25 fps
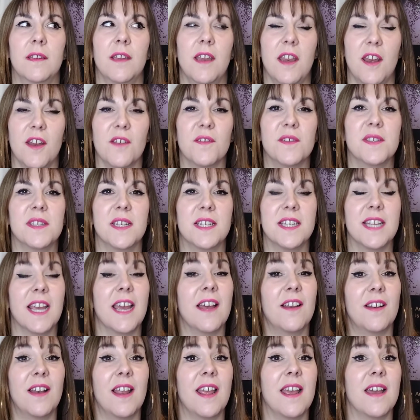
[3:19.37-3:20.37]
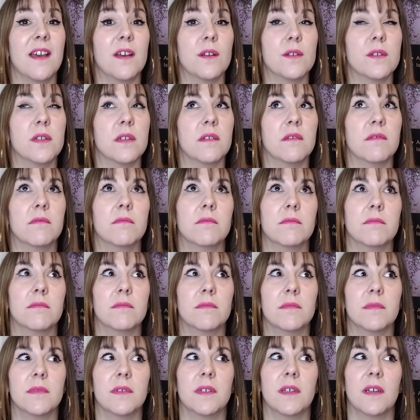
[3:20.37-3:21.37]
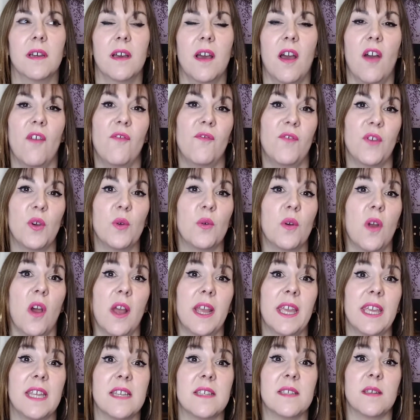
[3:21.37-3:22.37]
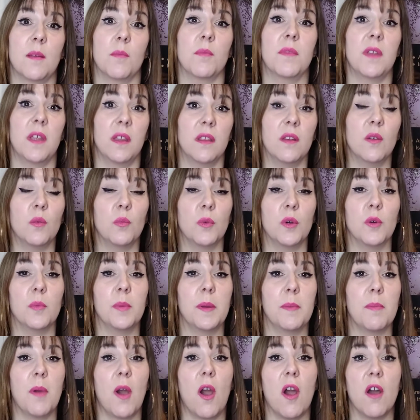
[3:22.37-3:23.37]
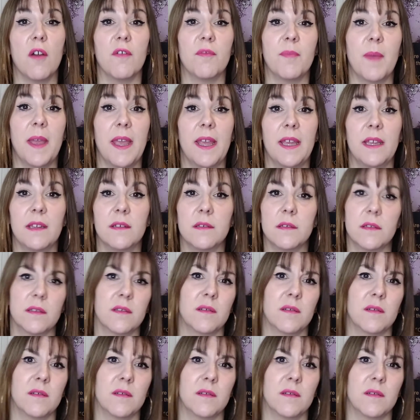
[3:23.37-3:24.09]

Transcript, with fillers: And I've said it out loud, and I feel like it's something that will be part of me.